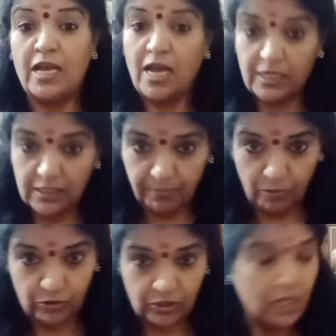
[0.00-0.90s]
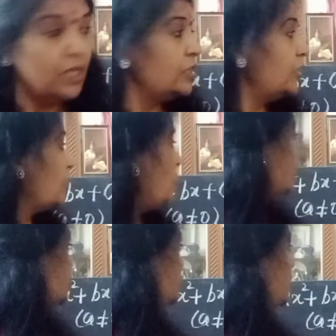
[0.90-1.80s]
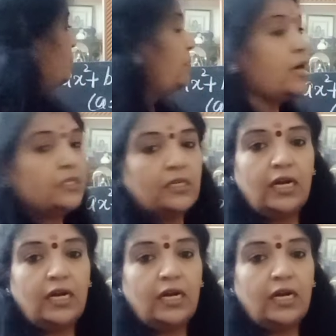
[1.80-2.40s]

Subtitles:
And suppose the constant part